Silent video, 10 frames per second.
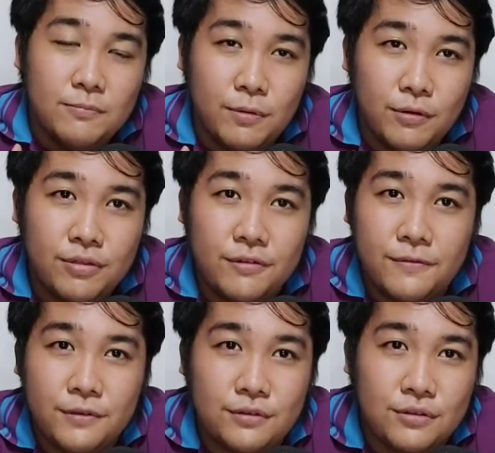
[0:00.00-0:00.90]
both of
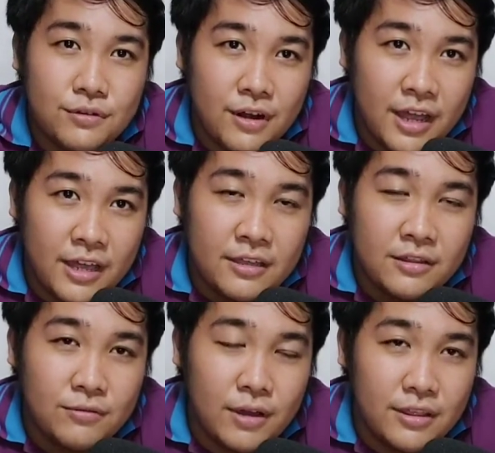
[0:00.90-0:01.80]
you try
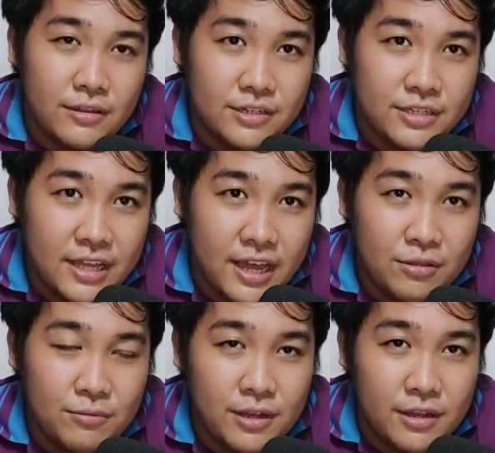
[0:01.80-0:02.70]
to
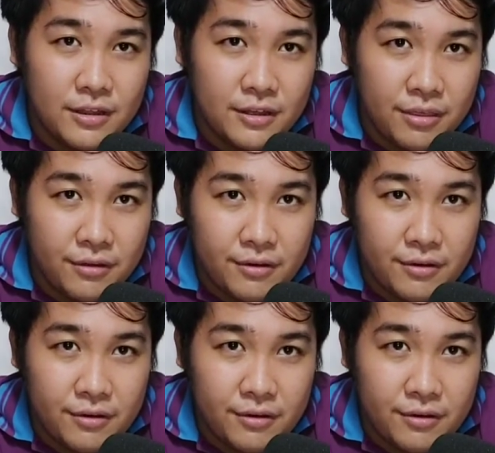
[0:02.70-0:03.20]
understand one another.